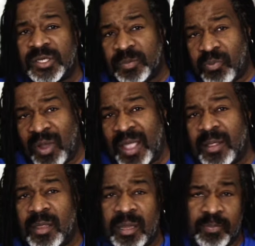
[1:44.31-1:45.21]

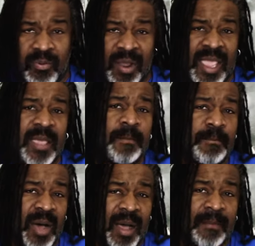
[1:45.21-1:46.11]
spread, spray,
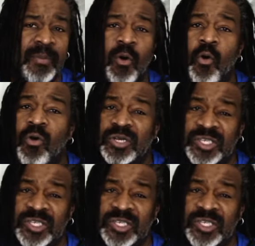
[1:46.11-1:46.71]
pump, or